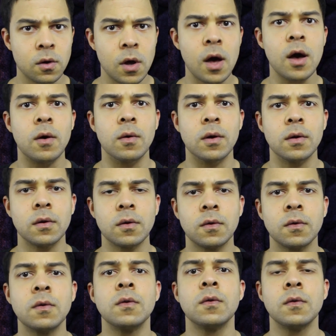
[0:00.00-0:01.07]
Oh.
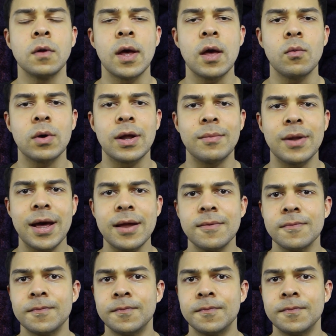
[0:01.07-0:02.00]
Hey, what up, Knight?